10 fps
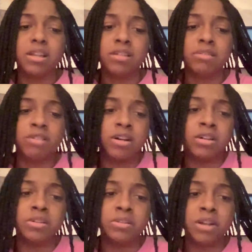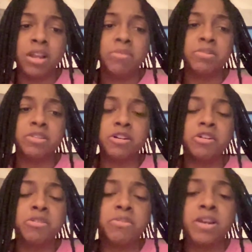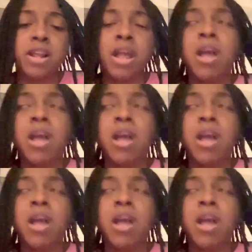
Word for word: you know, he was cool with it.